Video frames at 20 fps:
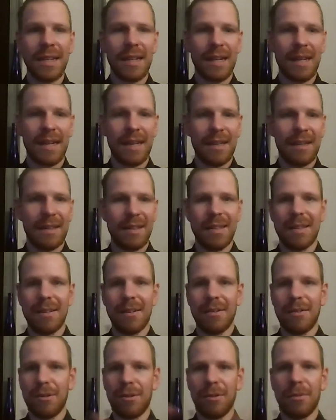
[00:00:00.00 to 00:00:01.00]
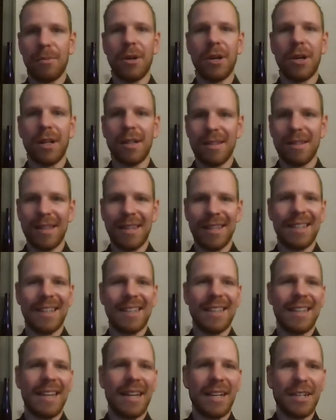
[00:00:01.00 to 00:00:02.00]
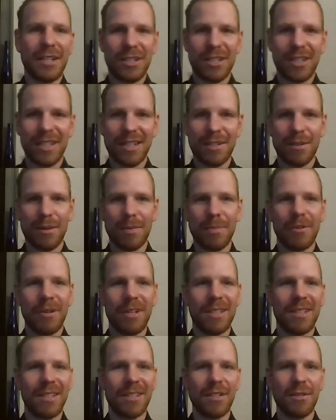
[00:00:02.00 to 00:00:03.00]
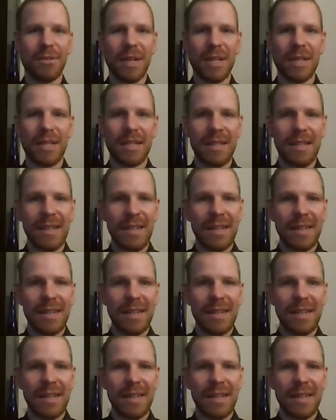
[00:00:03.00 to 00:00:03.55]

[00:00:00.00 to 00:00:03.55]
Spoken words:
And in the whole world, like the NIH just operates in the US,